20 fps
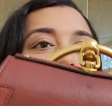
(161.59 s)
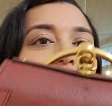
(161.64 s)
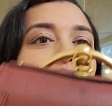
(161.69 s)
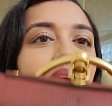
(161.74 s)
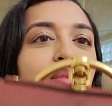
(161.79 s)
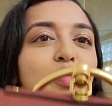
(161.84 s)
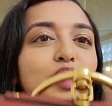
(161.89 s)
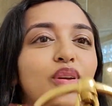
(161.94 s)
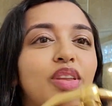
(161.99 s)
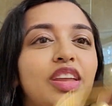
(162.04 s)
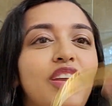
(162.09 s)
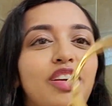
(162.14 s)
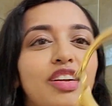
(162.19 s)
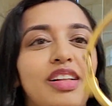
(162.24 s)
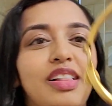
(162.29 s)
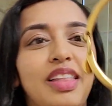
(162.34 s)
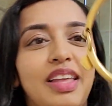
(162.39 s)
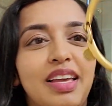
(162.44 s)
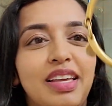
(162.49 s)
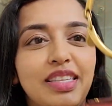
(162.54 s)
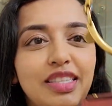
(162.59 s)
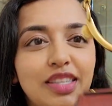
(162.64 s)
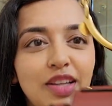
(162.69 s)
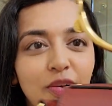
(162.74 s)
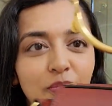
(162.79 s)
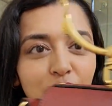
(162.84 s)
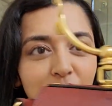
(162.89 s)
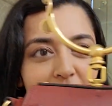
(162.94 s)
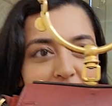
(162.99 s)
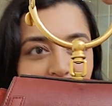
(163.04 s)
Yep, you can hear it click. So
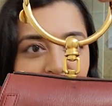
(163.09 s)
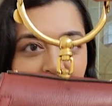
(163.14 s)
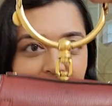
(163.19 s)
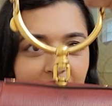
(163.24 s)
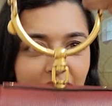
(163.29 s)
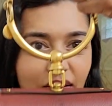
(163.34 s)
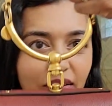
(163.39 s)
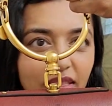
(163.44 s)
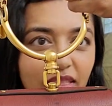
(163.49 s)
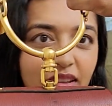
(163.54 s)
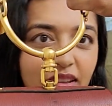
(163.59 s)
that's how it